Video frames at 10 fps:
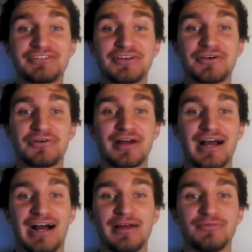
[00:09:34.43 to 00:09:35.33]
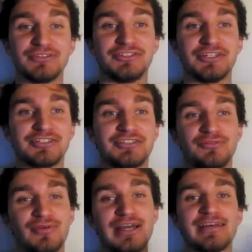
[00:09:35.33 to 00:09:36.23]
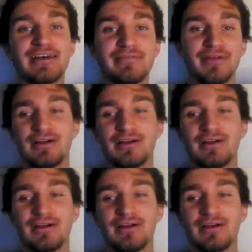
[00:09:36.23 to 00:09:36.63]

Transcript: So I was just wake up.